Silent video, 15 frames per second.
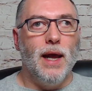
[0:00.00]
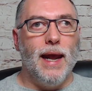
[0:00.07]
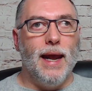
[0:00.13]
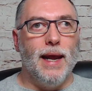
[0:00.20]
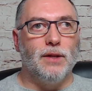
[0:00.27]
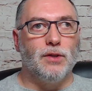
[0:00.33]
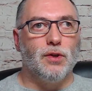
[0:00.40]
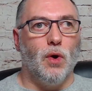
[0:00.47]

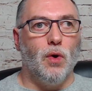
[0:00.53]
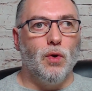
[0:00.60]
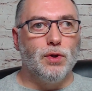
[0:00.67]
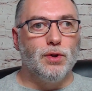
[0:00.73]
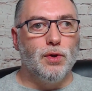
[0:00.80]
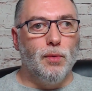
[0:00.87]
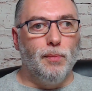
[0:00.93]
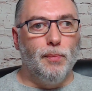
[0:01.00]
it's
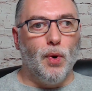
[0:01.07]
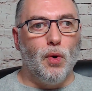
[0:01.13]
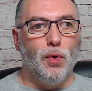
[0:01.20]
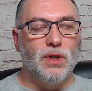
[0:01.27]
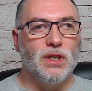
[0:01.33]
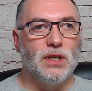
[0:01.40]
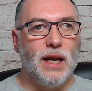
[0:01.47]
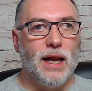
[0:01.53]
also
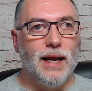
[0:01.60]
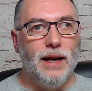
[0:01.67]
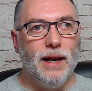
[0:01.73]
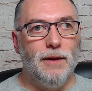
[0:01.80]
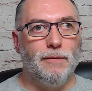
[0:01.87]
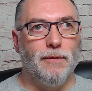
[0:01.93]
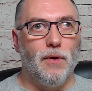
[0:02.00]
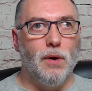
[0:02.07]
born slightly
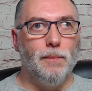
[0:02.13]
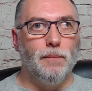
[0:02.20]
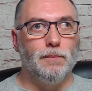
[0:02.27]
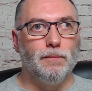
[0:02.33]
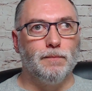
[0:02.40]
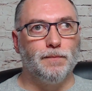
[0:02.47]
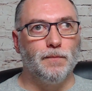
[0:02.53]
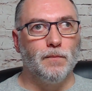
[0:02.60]
from
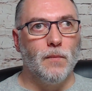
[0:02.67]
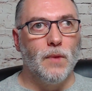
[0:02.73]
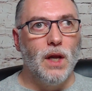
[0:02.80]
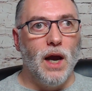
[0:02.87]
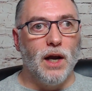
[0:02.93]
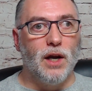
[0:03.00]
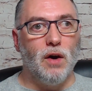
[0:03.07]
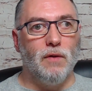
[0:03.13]

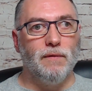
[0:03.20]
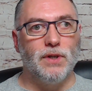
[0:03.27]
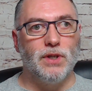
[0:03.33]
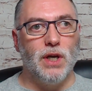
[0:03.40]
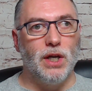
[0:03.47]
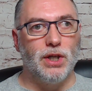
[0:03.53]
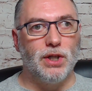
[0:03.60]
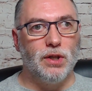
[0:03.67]
a
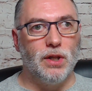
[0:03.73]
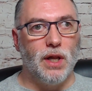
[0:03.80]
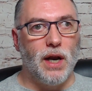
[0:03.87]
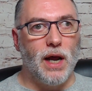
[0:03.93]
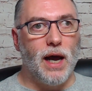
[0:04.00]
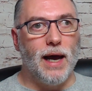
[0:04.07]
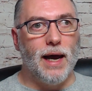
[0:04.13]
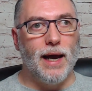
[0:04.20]
conversation that
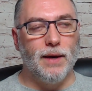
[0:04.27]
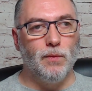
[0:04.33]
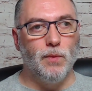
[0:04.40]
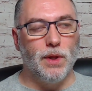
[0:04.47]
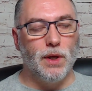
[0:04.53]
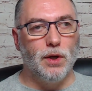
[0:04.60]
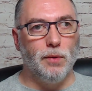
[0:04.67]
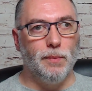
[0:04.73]
I had
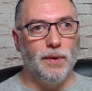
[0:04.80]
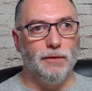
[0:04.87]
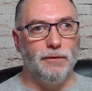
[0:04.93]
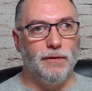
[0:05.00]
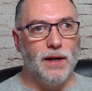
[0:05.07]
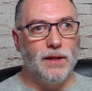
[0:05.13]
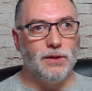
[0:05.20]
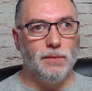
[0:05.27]
with a couple of
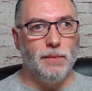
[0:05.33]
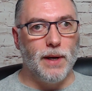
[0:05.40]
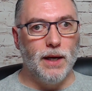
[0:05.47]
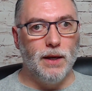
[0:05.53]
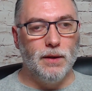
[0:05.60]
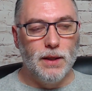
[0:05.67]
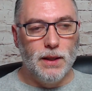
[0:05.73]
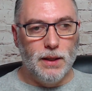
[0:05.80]
friends of
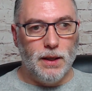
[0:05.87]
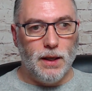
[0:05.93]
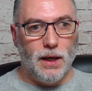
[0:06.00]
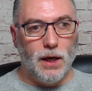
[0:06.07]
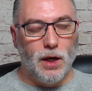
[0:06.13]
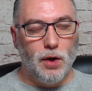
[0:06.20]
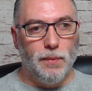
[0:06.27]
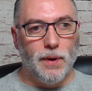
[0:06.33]
mine and
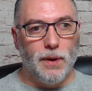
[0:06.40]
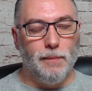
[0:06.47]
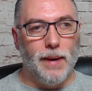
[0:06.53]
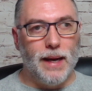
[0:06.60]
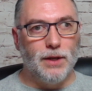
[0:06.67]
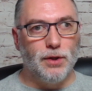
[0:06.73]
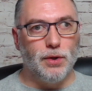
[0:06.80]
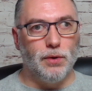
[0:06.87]
a couple of
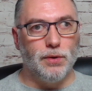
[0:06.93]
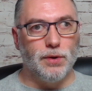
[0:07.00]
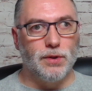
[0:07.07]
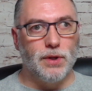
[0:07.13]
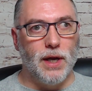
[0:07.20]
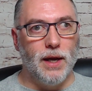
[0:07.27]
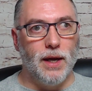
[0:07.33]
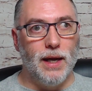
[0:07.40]
mentors
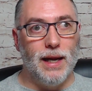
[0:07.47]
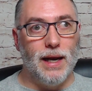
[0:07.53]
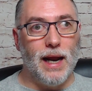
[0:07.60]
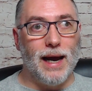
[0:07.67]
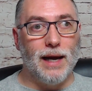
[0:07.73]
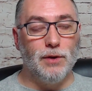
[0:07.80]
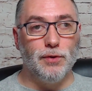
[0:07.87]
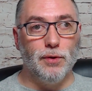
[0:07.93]
in
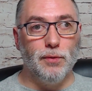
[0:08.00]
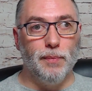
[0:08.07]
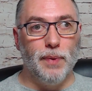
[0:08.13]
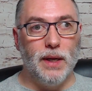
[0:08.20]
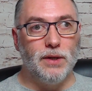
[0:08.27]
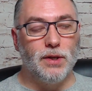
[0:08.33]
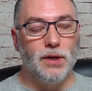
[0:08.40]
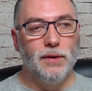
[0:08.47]
Andrew and
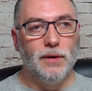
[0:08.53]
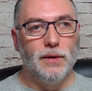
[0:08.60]
Pete,